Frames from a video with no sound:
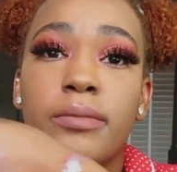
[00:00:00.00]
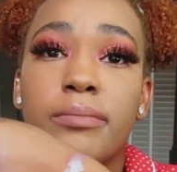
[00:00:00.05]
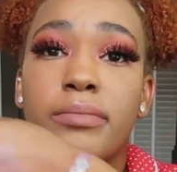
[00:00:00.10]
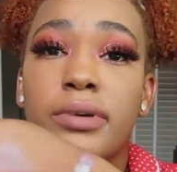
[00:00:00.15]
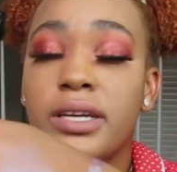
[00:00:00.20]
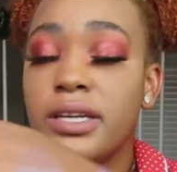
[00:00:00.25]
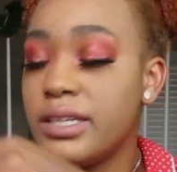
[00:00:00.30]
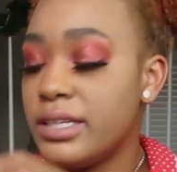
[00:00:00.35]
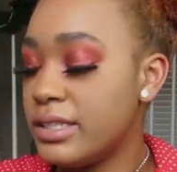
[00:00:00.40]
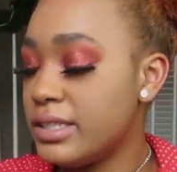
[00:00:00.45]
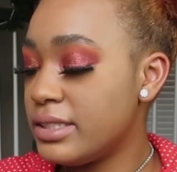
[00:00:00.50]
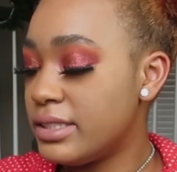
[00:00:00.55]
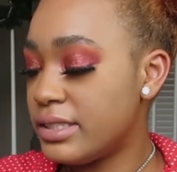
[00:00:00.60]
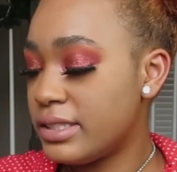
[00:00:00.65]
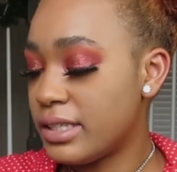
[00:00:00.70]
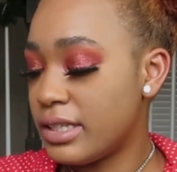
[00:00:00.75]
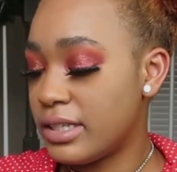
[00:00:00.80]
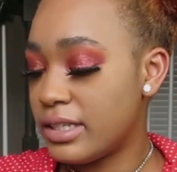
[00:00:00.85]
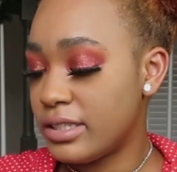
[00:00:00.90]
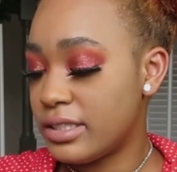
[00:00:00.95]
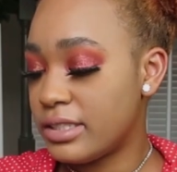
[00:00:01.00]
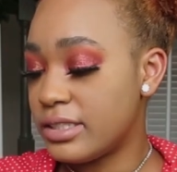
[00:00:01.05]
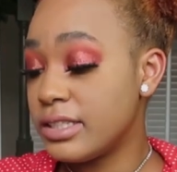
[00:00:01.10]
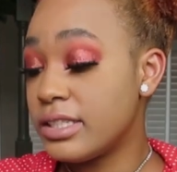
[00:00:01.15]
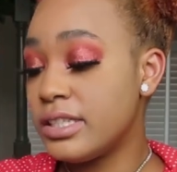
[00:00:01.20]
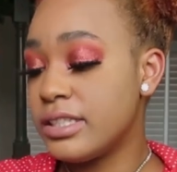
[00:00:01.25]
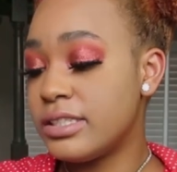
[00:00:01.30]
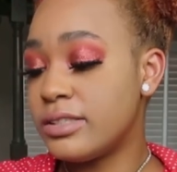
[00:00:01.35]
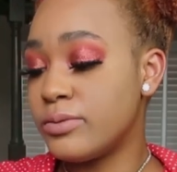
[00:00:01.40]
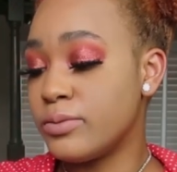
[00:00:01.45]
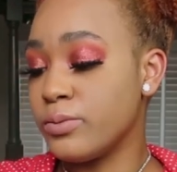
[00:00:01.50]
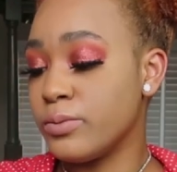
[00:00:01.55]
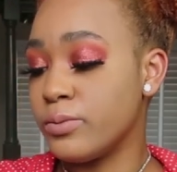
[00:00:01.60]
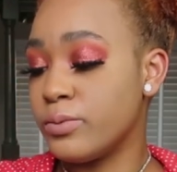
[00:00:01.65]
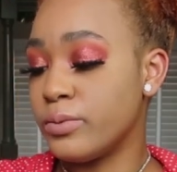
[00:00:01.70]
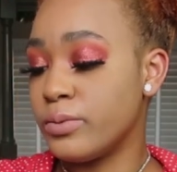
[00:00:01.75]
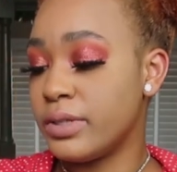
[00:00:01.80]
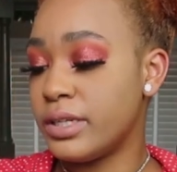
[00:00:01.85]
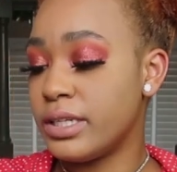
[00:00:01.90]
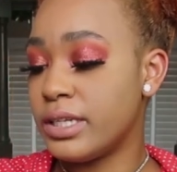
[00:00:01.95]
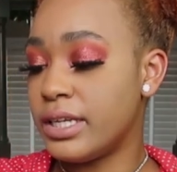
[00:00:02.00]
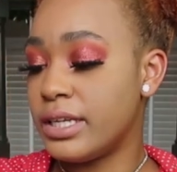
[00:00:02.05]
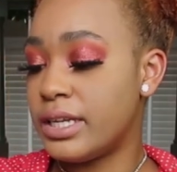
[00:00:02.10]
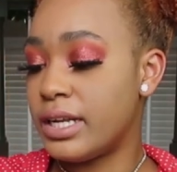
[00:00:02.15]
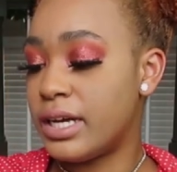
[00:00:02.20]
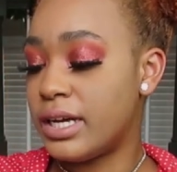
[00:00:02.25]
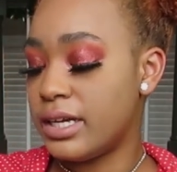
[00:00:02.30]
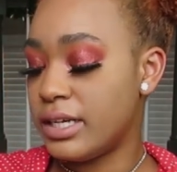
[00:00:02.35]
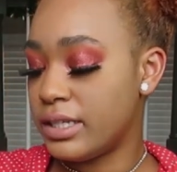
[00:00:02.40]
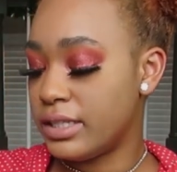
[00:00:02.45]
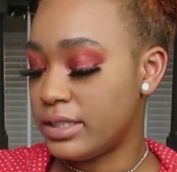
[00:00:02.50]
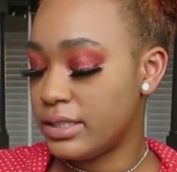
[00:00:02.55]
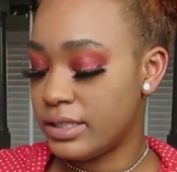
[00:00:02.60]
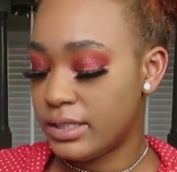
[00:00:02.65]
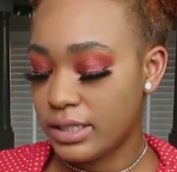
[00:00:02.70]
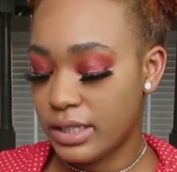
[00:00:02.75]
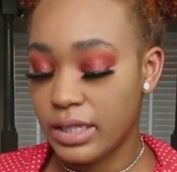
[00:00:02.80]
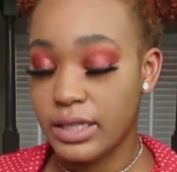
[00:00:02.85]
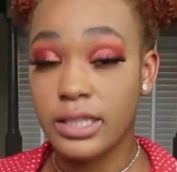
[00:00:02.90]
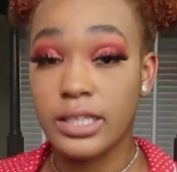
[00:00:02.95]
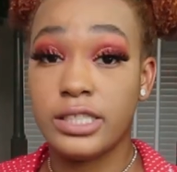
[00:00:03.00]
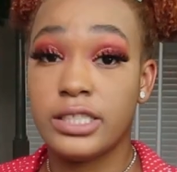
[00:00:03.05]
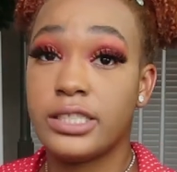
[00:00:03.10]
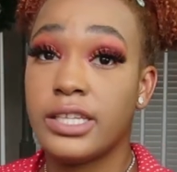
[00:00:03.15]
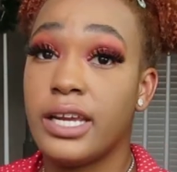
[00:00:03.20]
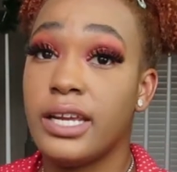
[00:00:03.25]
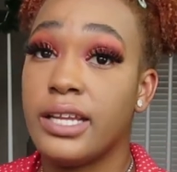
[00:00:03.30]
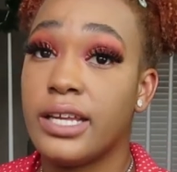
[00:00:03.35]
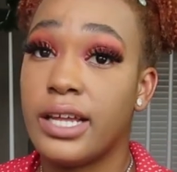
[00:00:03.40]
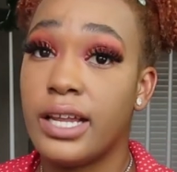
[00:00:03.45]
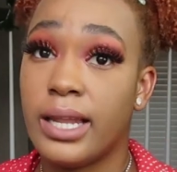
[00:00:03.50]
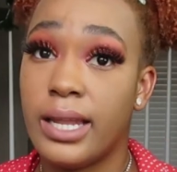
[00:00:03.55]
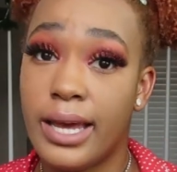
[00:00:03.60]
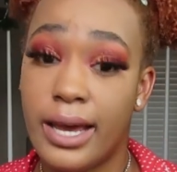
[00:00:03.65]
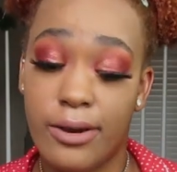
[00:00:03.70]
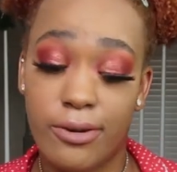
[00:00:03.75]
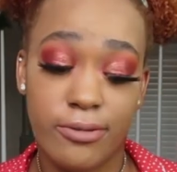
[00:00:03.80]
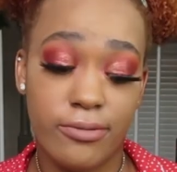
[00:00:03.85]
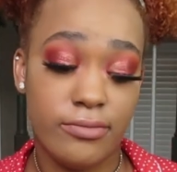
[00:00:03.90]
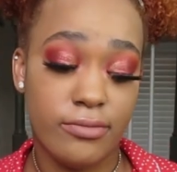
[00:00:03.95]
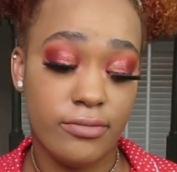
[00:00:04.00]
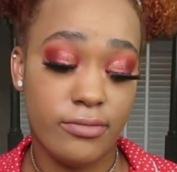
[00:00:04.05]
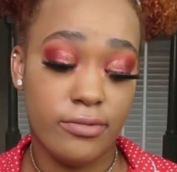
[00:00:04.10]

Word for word: But it's a uh, it's really nice in the shade Clout.